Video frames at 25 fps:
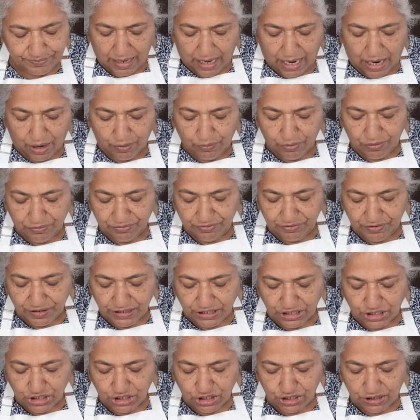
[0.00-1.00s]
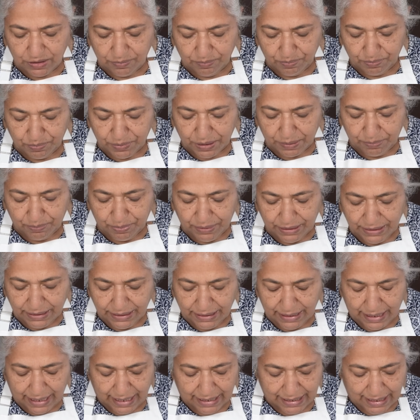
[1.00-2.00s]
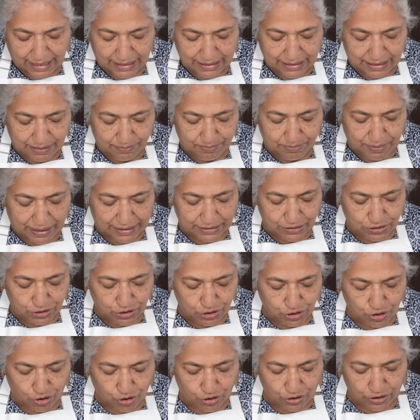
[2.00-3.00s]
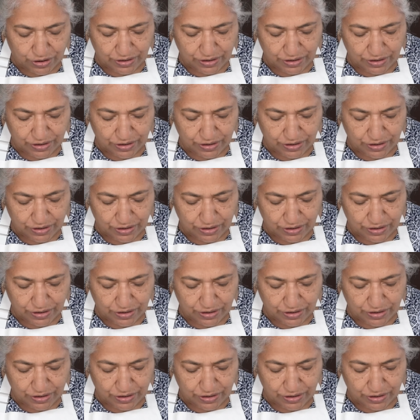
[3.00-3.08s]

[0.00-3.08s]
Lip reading: I will finish prepping and I'll get back to you all.